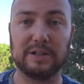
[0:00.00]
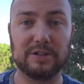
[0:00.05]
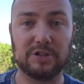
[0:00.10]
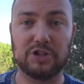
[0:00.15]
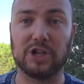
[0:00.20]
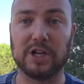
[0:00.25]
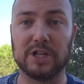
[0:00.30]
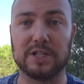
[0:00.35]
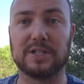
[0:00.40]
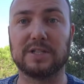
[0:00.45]

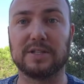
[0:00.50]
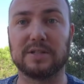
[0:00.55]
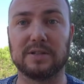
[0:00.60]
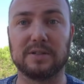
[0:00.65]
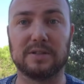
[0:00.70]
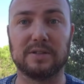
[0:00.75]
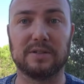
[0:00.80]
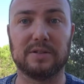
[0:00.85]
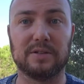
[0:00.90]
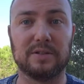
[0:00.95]
just
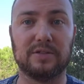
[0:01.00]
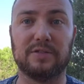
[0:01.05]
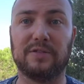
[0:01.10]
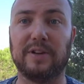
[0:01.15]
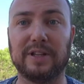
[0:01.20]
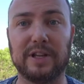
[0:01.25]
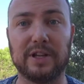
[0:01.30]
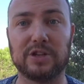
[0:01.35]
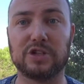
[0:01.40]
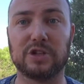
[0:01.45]

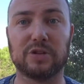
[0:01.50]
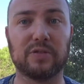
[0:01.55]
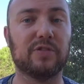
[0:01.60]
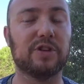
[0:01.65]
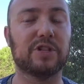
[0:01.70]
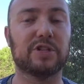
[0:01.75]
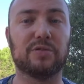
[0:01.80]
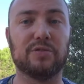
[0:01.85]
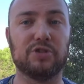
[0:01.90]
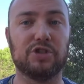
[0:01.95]
financial
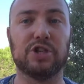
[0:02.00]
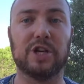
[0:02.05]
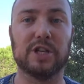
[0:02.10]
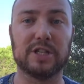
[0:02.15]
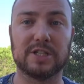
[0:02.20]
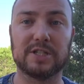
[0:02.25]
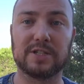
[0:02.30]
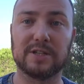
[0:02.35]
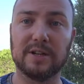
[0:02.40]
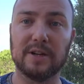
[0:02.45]
risk, or
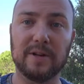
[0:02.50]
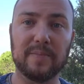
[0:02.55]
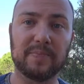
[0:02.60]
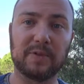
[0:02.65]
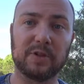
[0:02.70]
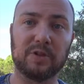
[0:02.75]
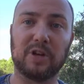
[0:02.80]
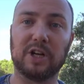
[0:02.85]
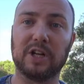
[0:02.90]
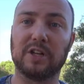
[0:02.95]
just
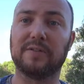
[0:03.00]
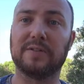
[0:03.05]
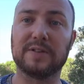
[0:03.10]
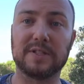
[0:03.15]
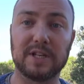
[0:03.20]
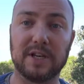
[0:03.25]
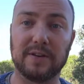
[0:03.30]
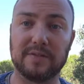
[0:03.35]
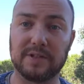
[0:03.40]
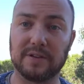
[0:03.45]
health and
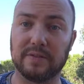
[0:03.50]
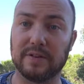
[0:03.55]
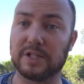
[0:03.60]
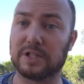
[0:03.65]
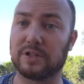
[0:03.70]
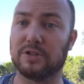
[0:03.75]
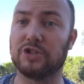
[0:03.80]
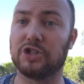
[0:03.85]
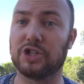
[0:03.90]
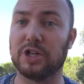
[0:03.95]
safety
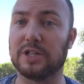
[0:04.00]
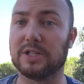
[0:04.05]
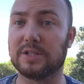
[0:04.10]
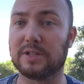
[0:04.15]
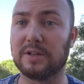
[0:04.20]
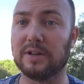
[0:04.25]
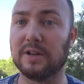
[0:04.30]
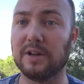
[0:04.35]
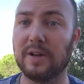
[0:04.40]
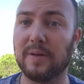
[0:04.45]
risk, or
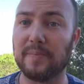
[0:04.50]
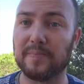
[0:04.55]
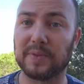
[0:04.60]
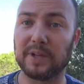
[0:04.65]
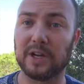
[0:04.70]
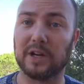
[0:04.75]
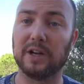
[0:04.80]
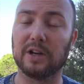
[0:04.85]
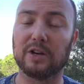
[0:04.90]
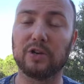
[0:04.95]
just
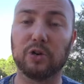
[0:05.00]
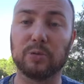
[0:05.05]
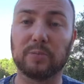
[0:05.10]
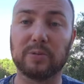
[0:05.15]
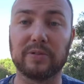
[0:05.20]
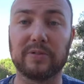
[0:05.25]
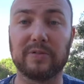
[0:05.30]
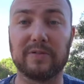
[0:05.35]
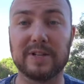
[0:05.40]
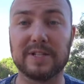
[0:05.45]

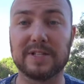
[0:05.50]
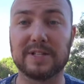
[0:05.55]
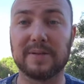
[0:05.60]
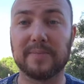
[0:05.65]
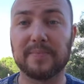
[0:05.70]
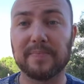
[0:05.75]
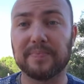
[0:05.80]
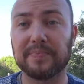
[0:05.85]
corporate risk.